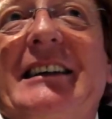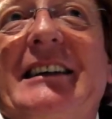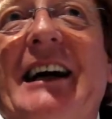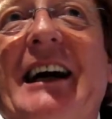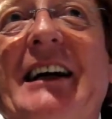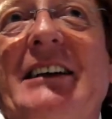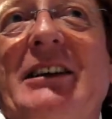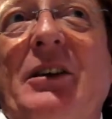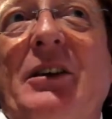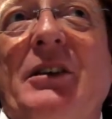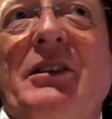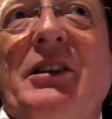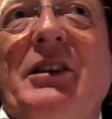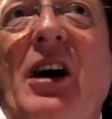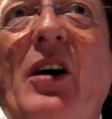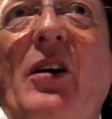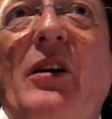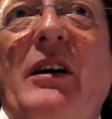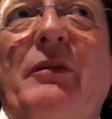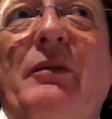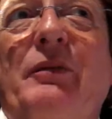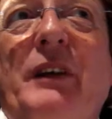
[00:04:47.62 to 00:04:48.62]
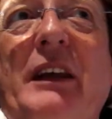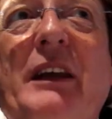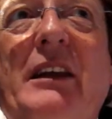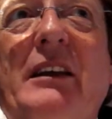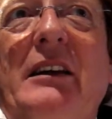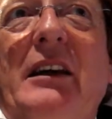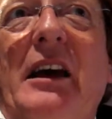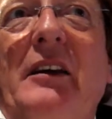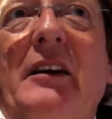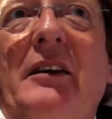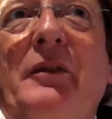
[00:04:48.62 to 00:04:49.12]
I don't know if
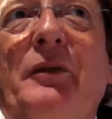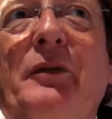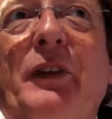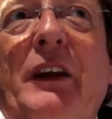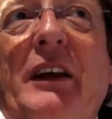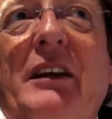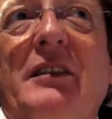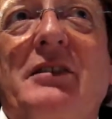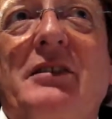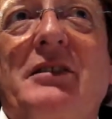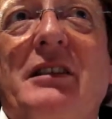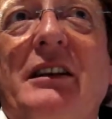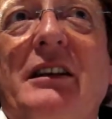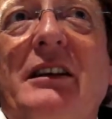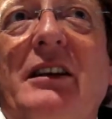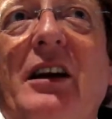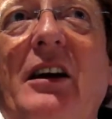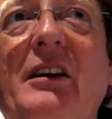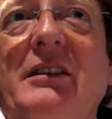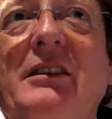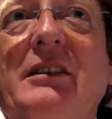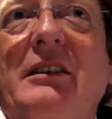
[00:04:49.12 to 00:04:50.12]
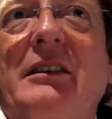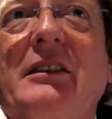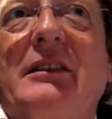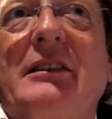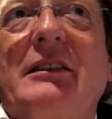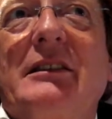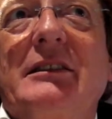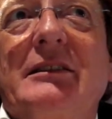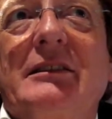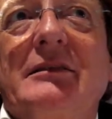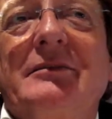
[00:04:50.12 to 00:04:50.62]
we still
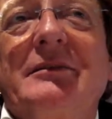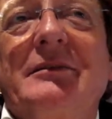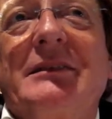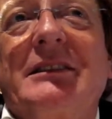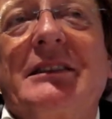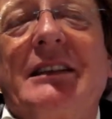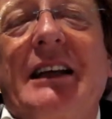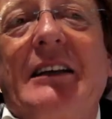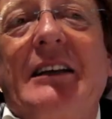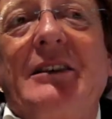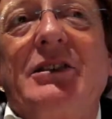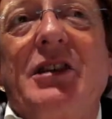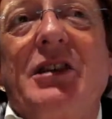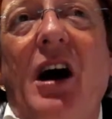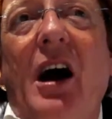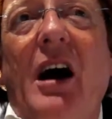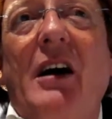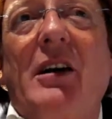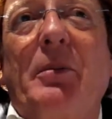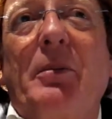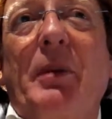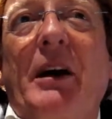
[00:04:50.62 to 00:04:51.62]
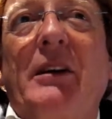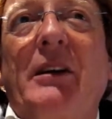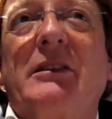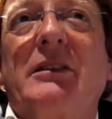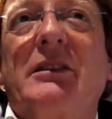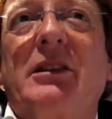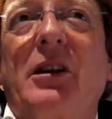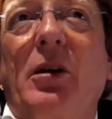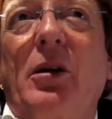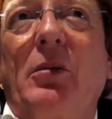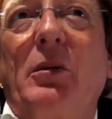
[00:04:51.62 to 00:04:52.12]
can talk about
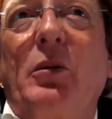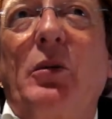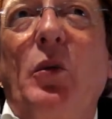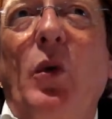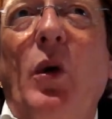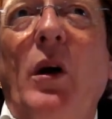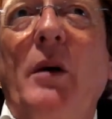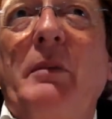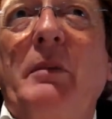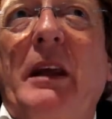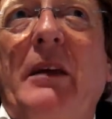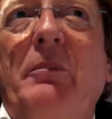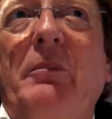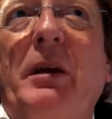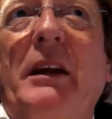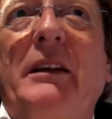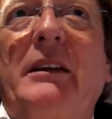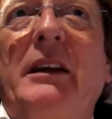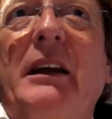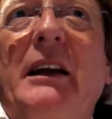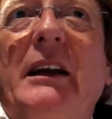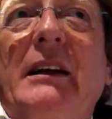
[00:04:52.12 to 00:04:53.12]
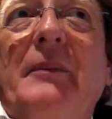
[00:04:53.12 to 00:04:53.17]
the global warming, but